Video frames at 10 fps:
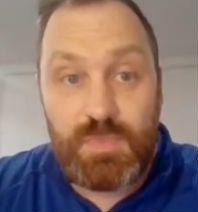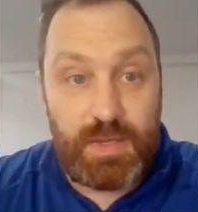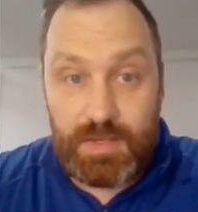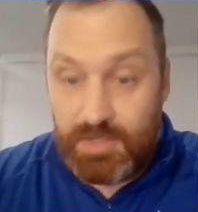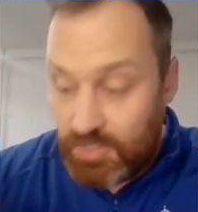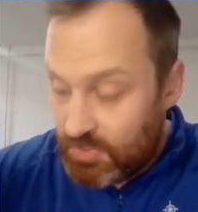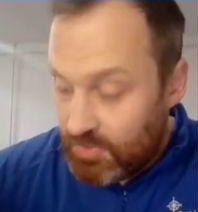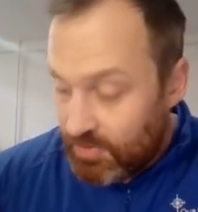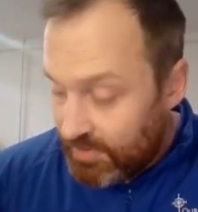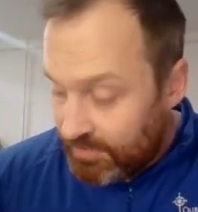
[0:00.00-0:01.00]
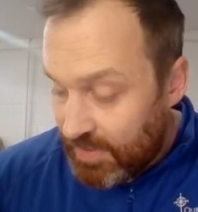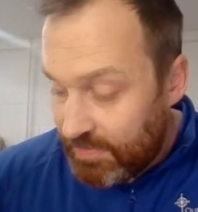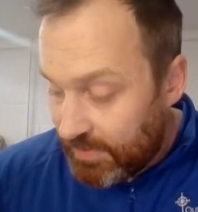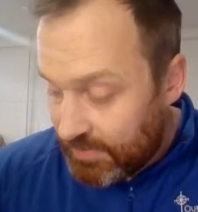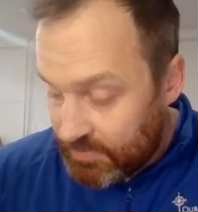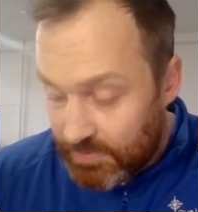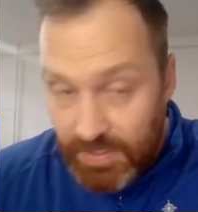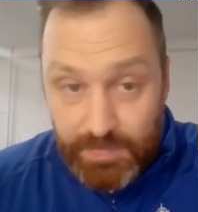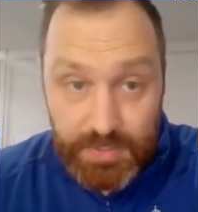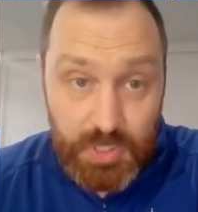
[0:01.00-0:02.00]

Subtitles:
I could just do it in bubble letters right on my